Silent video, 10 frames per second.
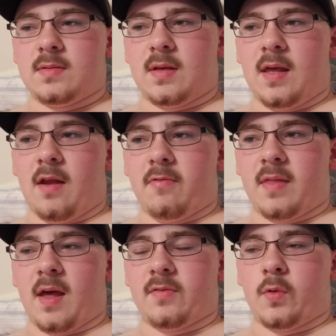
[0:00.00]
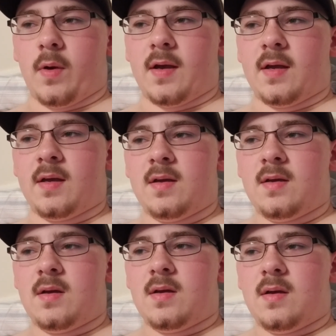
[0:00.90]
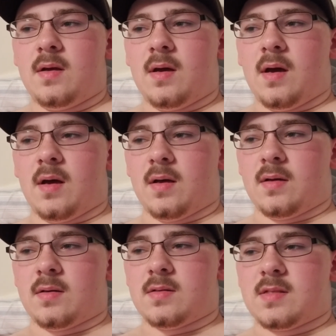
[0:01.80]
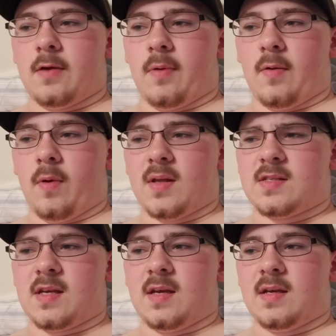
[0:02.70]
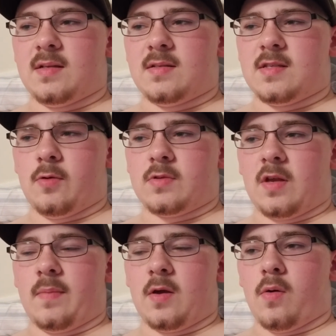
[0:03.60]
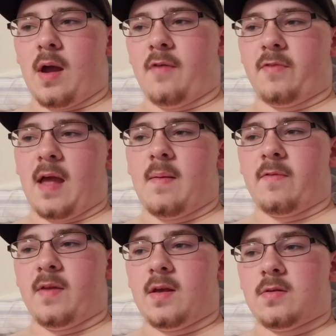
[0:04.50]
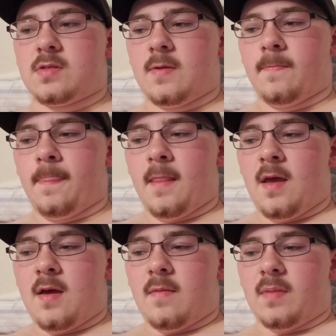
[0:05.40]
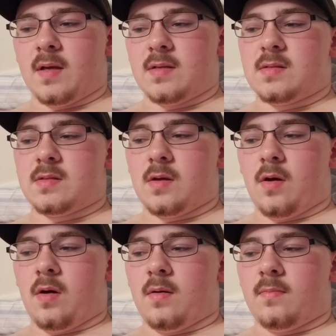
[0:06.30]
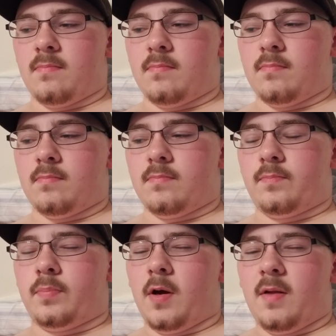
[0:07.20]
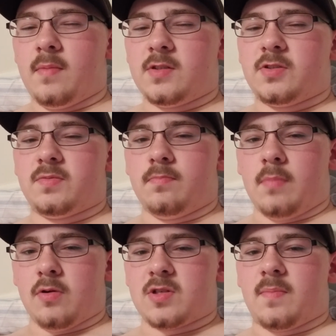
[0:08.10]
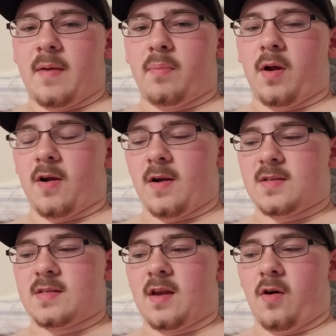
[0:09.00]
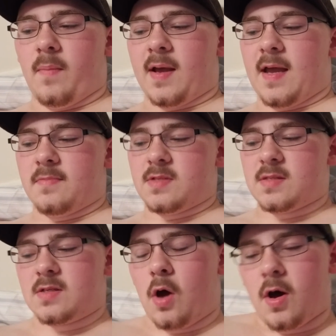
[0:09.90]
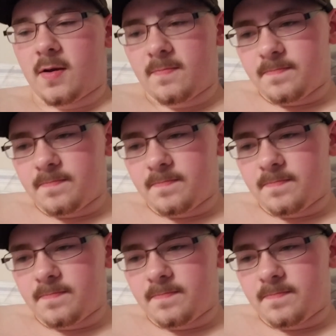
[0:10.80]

get everything out the way, say what I want to say, and say what's going to be going on for gaming videos, because pretty much most of my progress on all my games is gone,